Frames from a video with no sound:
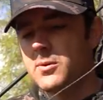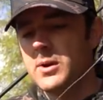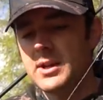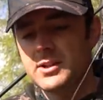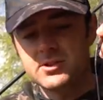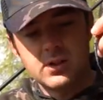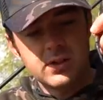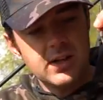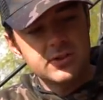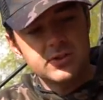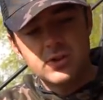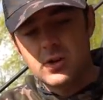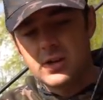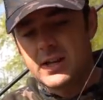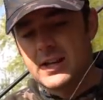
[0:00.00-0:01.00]
quick. So I'm going to
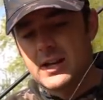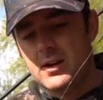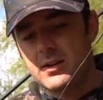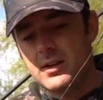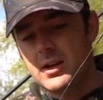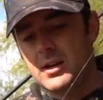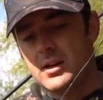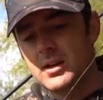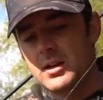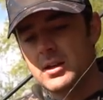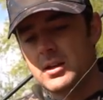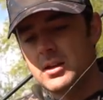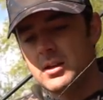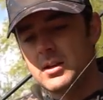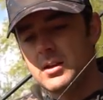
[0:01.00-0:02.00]
try and get it out there
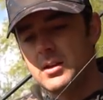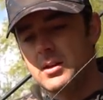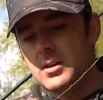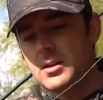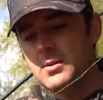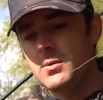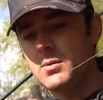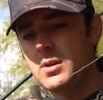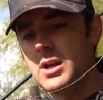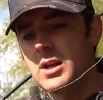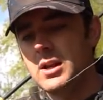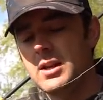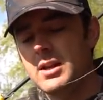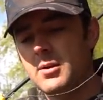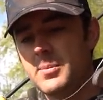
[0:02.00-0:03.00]

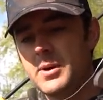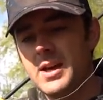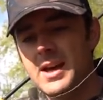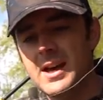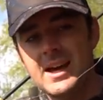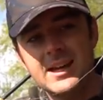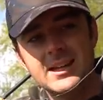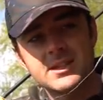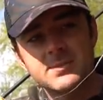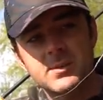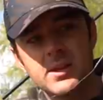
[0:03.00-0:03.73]
in a little bit of haste.